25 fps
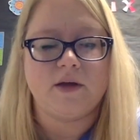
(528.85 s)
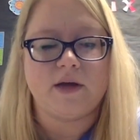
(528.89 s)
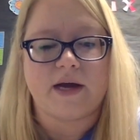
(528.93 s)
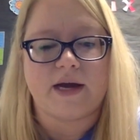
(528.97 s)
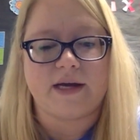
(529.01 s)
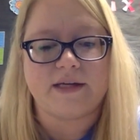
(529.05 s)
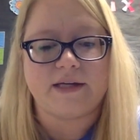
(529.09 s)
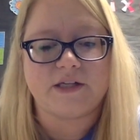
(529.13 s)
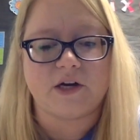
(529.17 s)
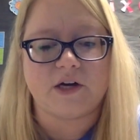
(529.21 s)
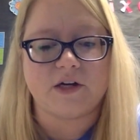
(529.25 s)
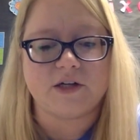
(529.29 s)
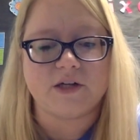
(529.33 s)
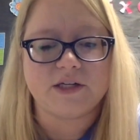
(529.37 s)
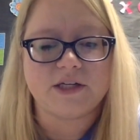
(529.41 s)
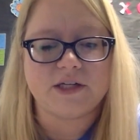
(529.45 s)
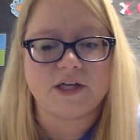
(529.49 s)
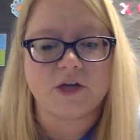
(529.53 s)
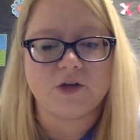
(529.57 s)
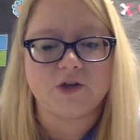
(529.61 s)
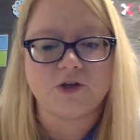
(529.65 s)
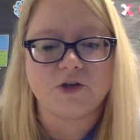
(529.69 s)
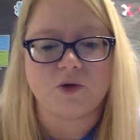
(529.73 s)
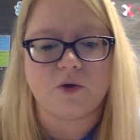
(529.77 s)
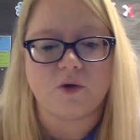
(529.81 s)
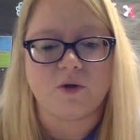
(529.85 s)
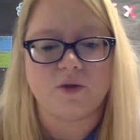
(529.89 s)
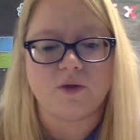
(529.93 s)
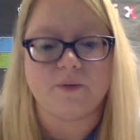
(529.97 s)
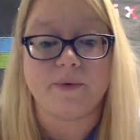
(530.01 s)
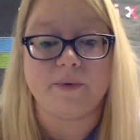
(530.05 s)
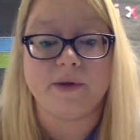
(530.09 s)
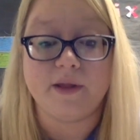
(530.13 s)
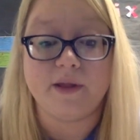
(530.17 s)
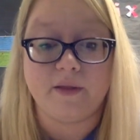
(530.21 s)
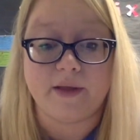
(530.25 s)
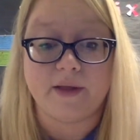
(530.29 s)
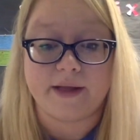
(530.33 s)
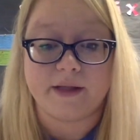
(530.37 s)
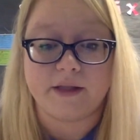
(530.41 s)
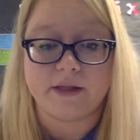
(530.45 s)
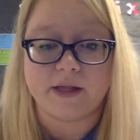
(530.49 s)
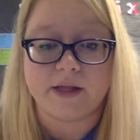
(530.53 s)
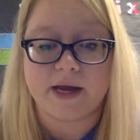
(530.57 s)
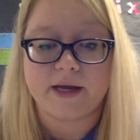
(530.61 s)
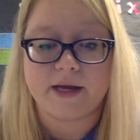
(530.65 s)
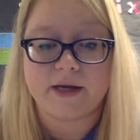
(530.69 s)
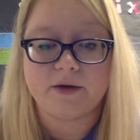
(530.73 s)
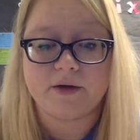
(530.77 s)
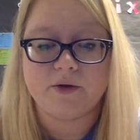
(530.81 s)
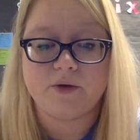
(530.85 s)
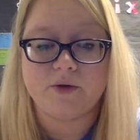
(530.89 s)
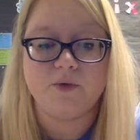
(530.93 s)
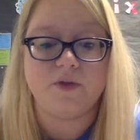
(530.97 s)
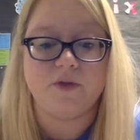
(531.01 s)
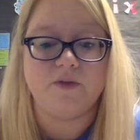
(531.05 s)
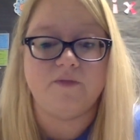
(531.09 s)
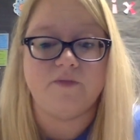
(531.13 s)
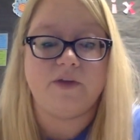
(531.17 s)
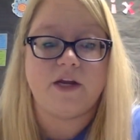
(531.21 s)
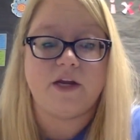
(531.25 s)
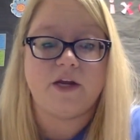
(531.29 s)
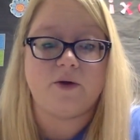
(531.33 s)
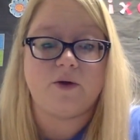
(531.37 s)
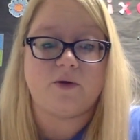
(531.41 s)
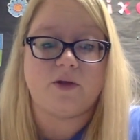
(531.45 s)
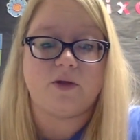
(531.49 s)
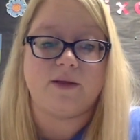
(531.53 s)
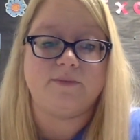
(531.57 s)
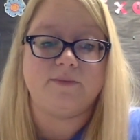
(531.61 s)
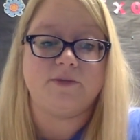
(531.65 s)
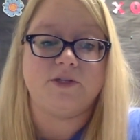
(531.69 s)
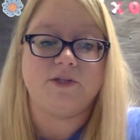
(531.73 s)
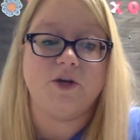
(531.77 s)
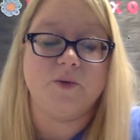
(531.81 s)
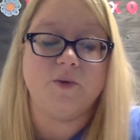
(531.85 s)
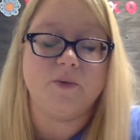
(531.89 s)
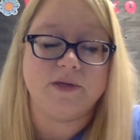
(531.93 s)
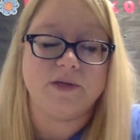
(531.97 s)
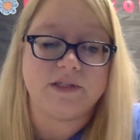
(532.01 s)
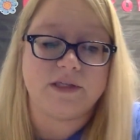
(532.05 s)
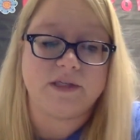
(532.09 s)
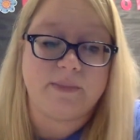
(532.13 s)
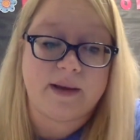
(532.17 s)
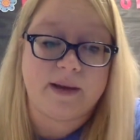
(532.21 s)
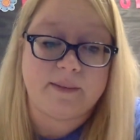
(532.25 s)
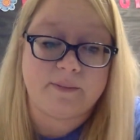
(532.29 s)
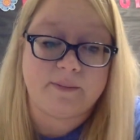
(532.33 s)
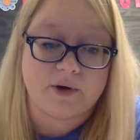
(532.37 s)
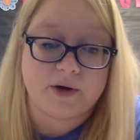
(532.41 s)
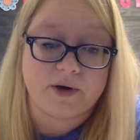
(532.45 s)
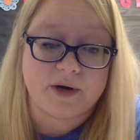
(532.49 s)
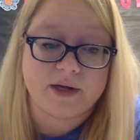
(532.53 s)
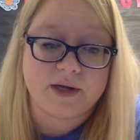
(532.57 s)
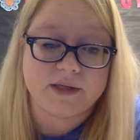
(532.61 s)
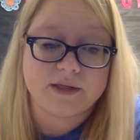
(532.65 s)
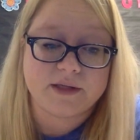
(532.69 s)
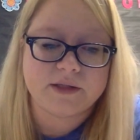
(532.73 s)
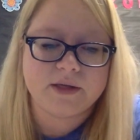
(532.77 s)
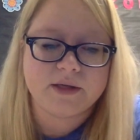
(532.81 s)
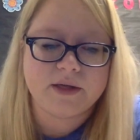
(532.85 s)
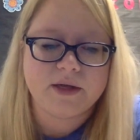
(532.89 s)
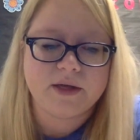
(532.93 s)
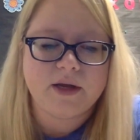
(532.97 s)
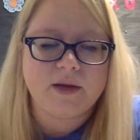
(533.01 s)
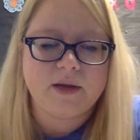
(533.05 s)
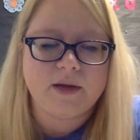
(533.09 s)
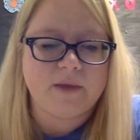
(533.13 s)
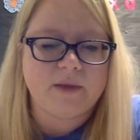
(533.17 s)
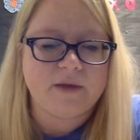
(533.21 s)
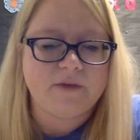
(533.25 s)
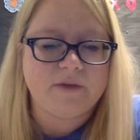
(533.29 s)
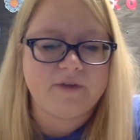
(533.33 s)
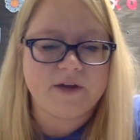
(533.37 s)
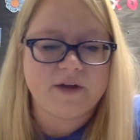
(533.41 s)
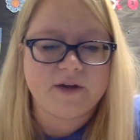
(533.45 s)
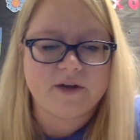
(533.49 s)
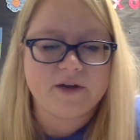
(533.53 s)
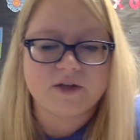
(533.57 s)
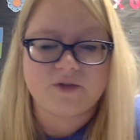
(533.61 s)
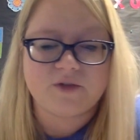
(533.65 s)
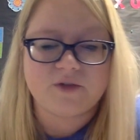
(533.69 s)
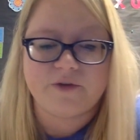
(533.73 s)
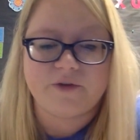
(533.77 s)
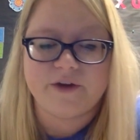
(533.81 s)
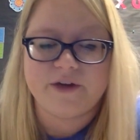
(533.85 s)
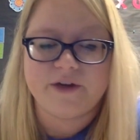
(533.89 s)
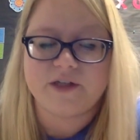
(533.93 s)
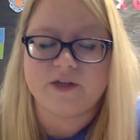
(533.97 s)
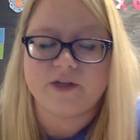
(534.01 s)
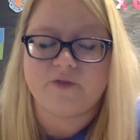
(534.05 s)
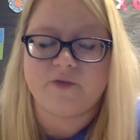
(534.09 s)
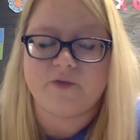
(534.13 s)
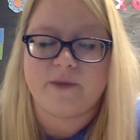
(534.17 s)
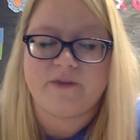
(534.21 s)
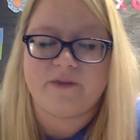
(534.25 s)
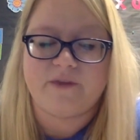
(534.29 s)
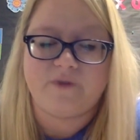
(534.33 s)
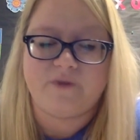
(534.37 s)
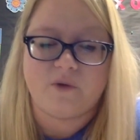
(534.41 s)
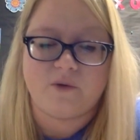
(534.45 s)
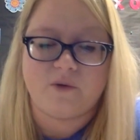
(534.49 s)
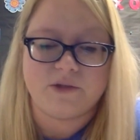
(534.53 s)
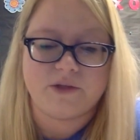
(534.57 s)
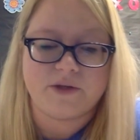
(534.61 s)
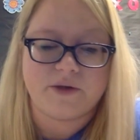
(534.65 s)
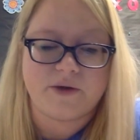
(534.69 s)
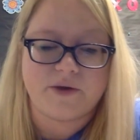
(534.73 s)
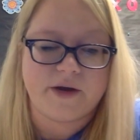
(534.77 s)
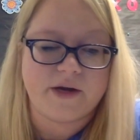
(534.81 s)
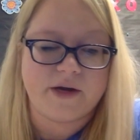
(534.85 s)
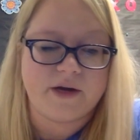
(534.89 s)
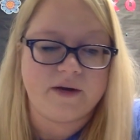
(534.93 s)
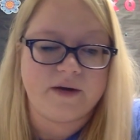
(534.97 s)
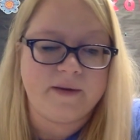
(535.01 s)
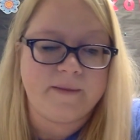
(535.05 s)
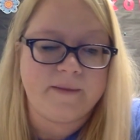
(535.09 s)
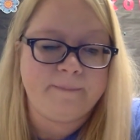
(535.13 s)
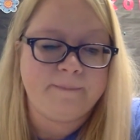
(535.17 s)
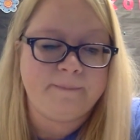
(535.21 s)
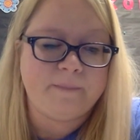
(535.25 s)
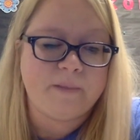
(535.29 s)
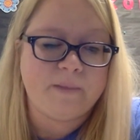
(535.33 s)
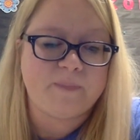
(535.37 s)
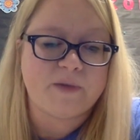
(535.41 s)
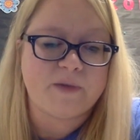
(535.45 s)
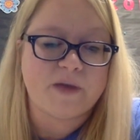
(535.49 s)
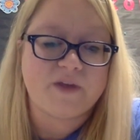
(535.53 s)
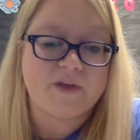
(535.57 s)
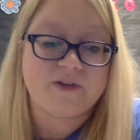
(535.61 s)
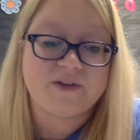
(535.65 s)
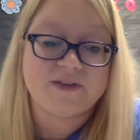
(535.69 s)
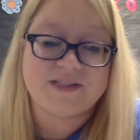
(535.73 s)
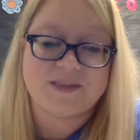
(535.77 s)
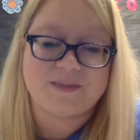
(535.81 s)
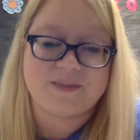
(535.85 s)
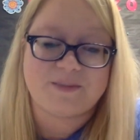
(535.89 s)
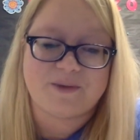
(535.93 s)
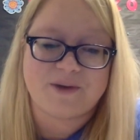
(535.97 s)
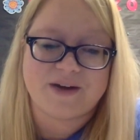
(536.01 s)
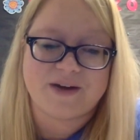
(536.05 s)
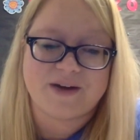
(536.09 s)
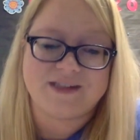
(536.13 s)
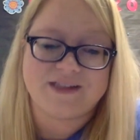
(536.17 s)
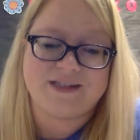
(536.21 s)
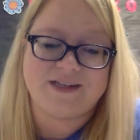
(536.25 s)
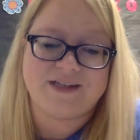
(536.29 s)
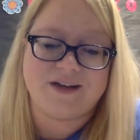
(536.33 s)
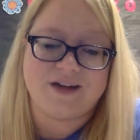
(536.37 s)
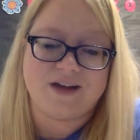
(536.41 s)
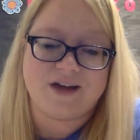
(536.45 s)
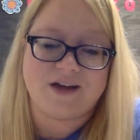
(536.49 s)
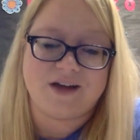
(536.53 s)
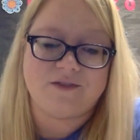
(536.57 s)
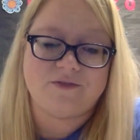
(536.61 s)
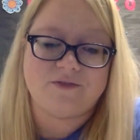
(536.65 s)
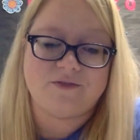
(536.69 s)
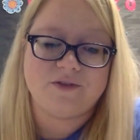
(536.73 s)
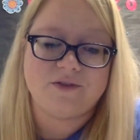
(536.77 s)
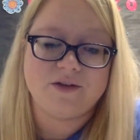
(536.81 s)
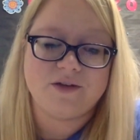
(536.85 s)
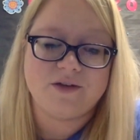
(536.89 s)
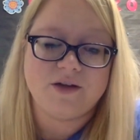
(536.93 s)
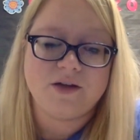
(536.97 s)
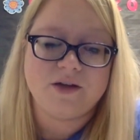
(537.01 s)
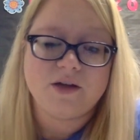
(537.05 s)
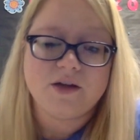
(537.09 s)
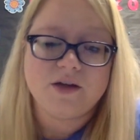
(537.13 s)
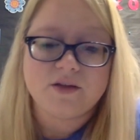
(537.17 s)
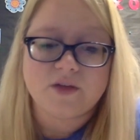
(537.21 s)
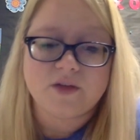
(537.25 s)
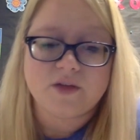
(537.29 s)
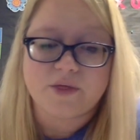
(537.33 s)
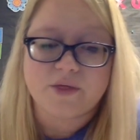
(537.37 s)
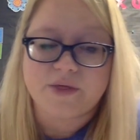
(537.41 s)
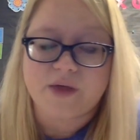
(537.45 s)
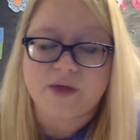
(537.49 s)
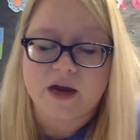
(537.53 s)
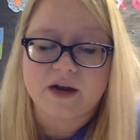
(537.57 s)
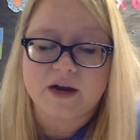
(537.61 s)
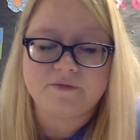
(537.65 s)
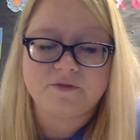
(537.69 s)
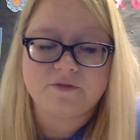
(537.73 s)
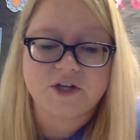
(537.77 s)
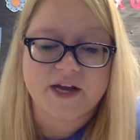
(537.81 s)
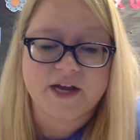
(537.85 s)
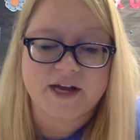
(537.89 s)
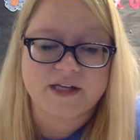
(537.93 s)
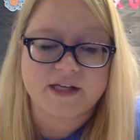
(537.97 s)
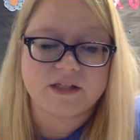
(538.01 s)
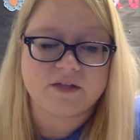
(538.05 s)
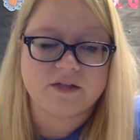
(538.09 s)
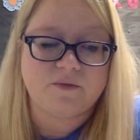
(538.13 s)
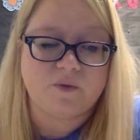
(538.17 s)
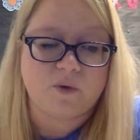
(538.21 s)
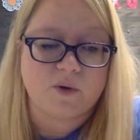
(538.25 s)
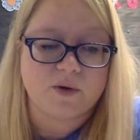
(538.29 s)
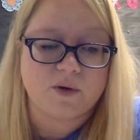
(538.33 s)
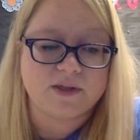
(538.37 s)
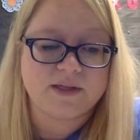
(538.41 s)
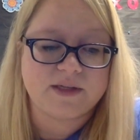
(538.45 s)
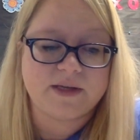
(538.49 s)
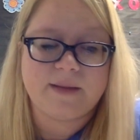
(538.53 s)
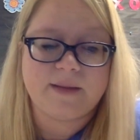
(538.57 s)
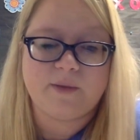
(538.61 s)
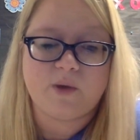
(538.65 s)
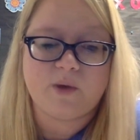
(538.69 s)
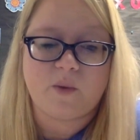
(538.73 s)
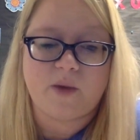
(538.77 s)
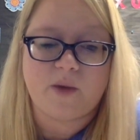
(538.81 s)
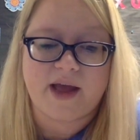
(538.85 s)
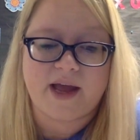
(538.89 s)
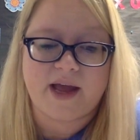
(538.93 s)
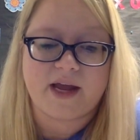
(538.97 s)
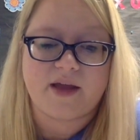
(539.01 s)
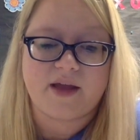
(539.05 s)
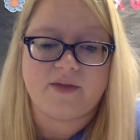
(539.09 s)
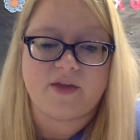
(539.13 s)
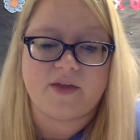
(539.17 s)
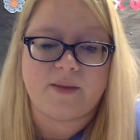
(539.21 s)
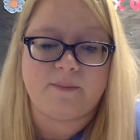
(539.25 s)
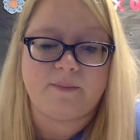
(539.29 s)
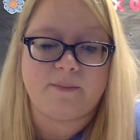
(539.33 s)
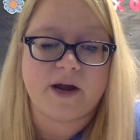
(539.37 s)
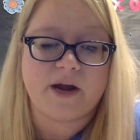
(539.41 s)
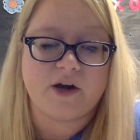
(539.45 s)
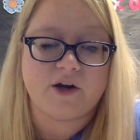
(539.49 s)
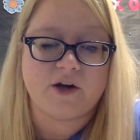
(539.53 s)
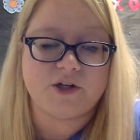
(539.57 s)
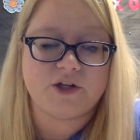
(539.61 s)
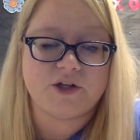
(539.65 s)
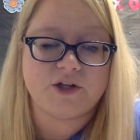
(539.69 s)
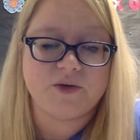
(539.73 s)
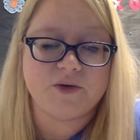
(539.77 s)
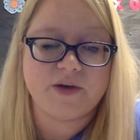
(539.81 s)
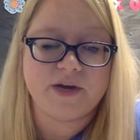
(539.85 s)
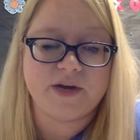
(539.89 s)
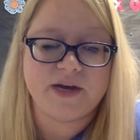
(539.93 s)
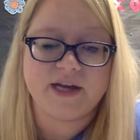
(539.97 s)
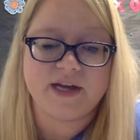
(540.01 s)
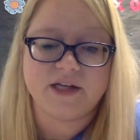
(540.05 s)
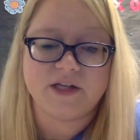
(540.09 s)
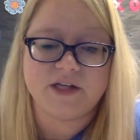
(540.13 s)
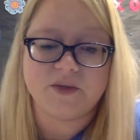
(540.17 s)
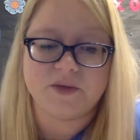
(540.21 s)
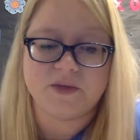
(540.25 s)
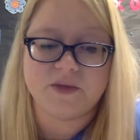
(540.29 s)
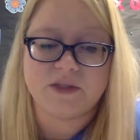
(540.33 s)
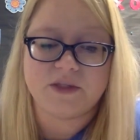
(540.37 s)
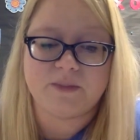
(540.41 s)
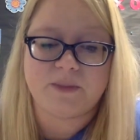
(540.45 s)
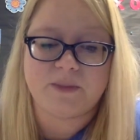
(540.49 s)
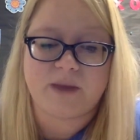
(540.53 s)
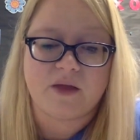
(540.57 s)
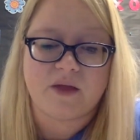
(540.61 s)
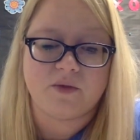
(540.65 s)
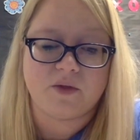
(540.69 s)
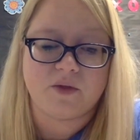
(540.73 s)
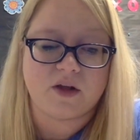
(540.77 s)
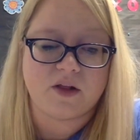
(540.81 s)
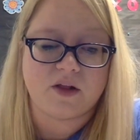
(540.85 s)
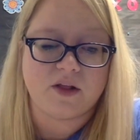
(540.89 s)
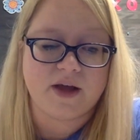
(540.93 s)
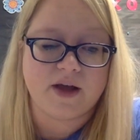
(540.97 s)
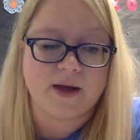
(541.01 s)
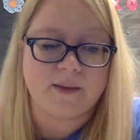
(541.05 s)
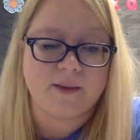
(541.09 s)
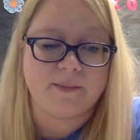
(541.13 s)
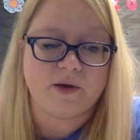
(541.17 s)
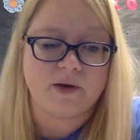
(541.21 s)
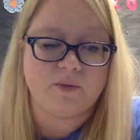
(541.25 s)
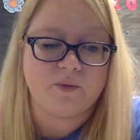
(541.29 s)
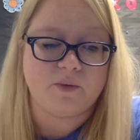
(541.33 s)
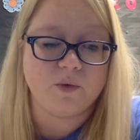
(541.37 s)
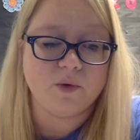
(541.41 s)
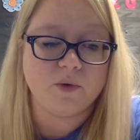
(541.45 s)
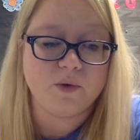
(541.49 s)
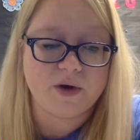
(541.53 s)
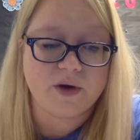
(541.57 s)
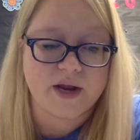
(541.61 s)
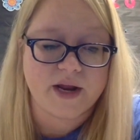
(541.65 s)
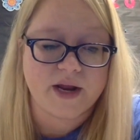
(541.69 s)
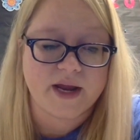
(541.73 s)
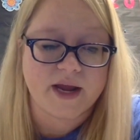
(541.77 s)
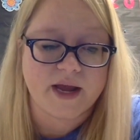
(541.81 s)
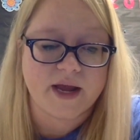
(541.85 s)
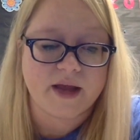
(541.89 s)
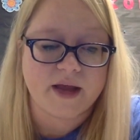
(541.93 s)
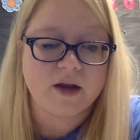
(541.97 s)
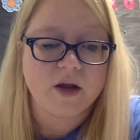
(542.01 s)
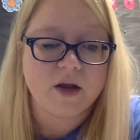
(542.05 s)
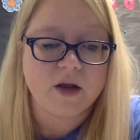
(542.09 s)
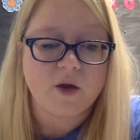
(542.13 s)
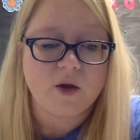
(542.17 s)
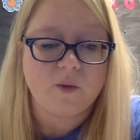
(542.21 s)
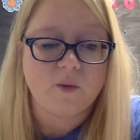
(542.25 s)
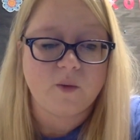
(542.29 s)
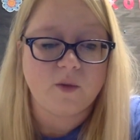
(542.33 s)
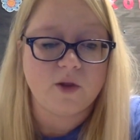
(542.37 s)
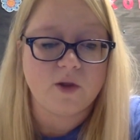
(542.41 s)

I start to tell Joel the real headline, who the video club's newest member is. My fingers freeze over my phone screen. My brother's depressed enough. The thought of Chase forcing him away and then parachuting into his spot in the club and ruining it will